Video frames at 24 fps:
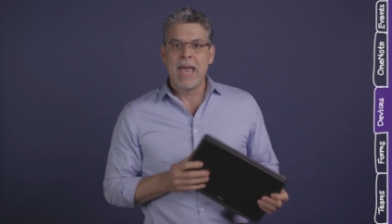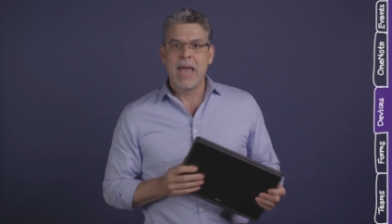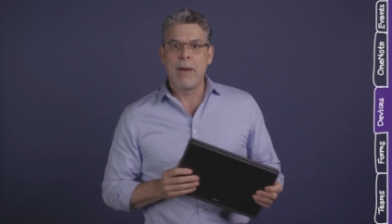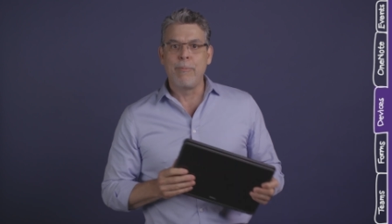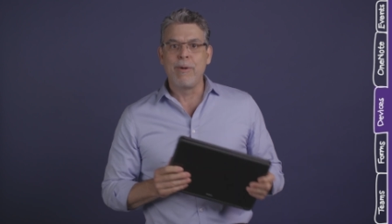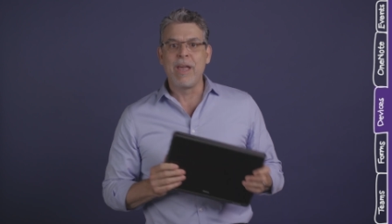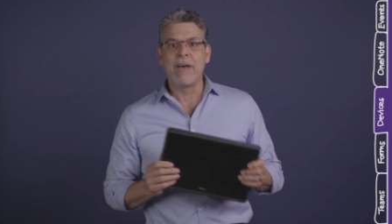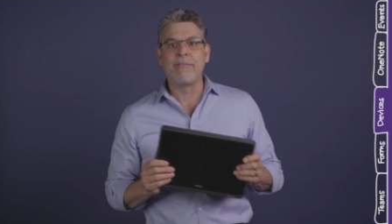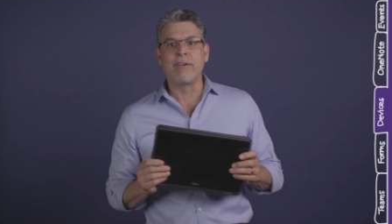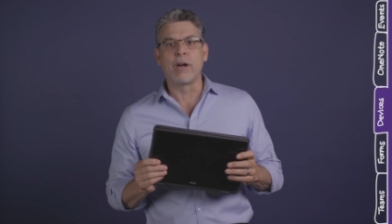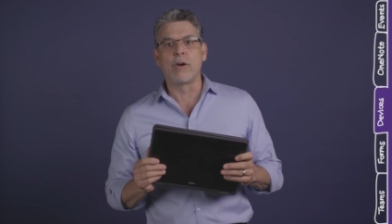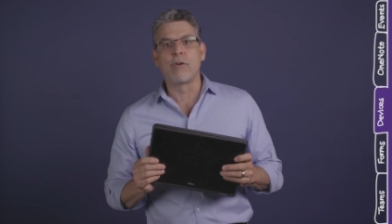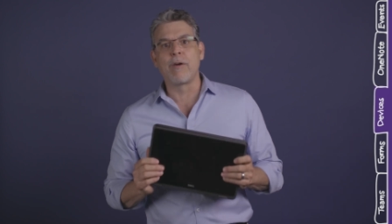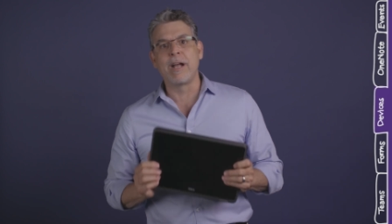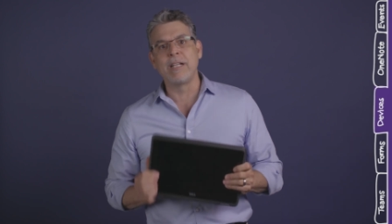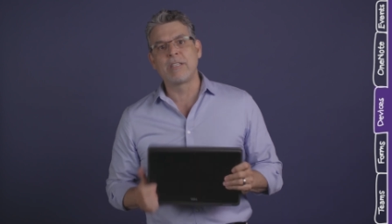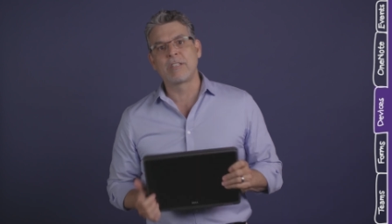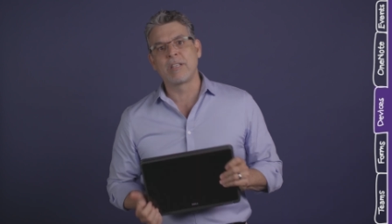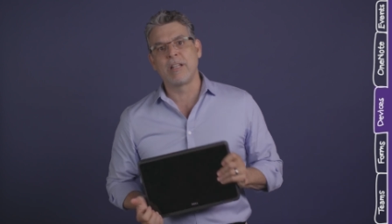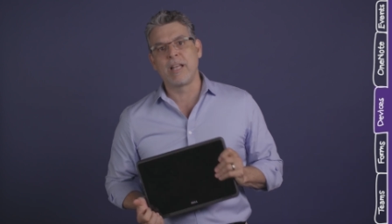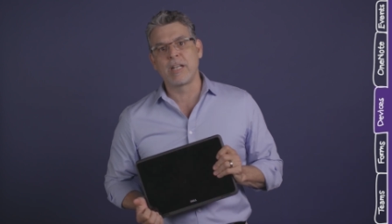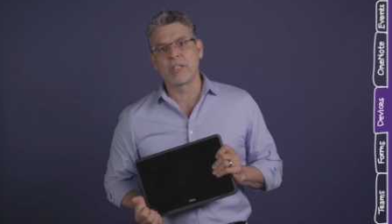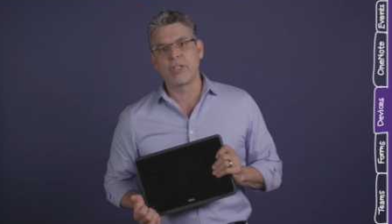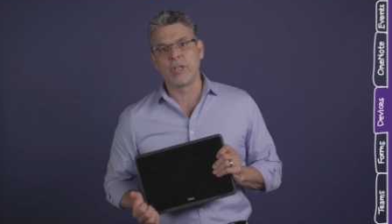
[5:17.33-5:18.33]
and we have a great
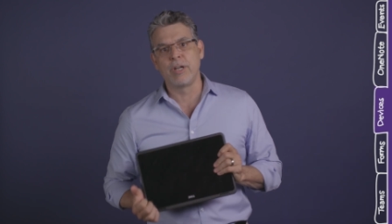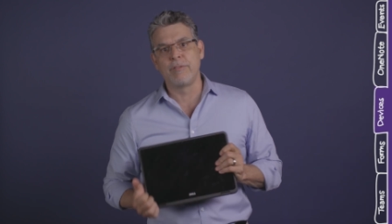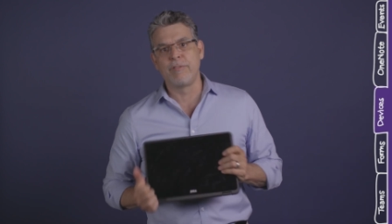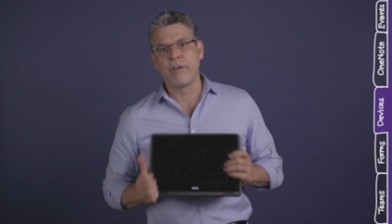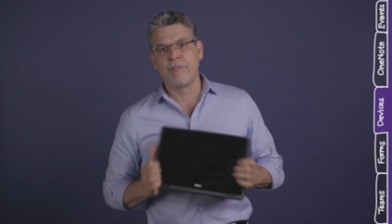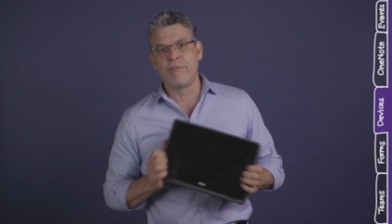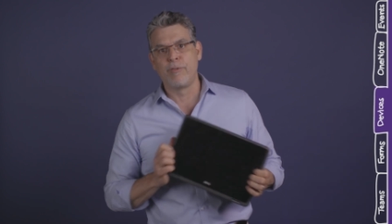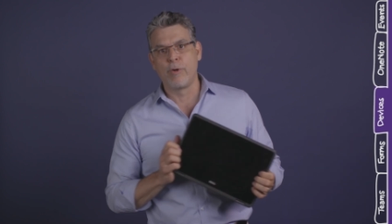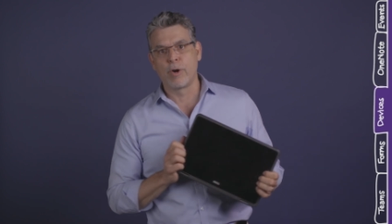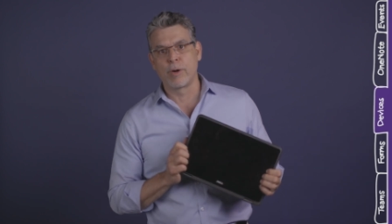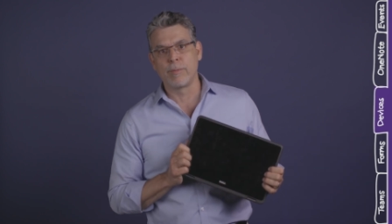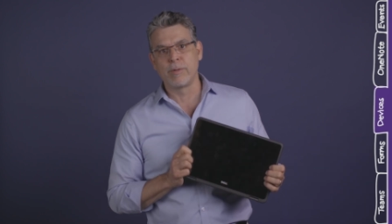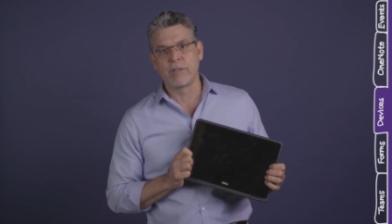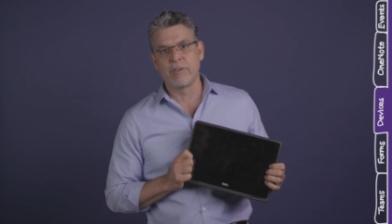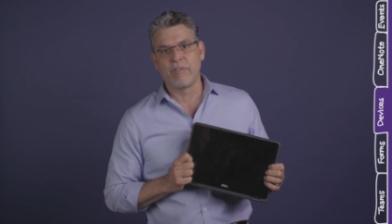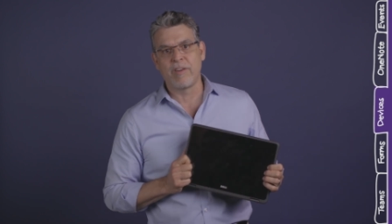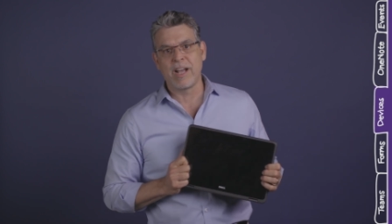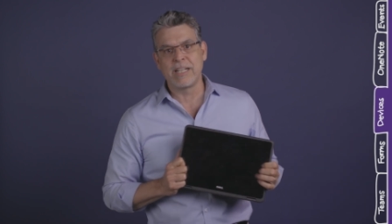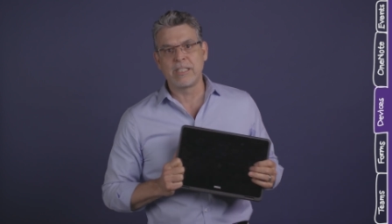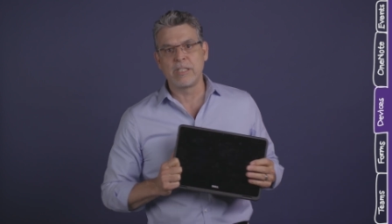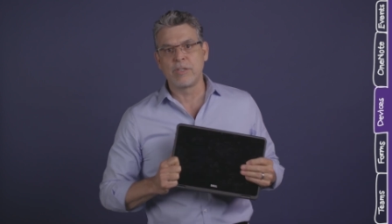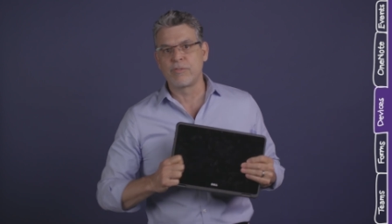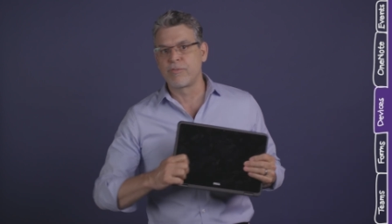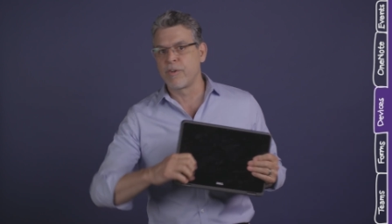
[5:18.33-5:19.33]
selection of affordable
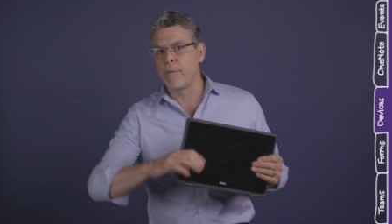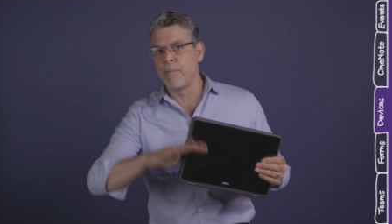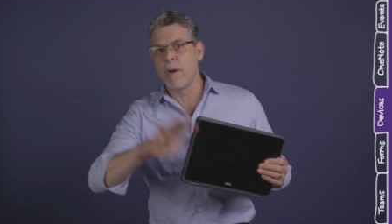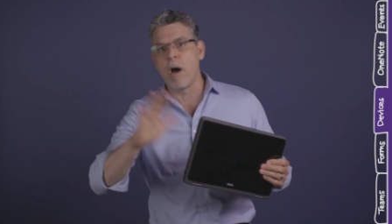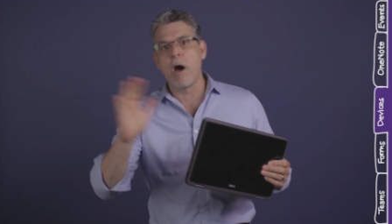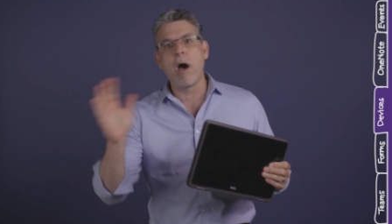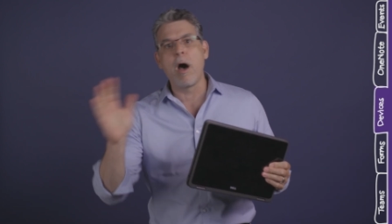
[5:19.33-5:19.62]
devices from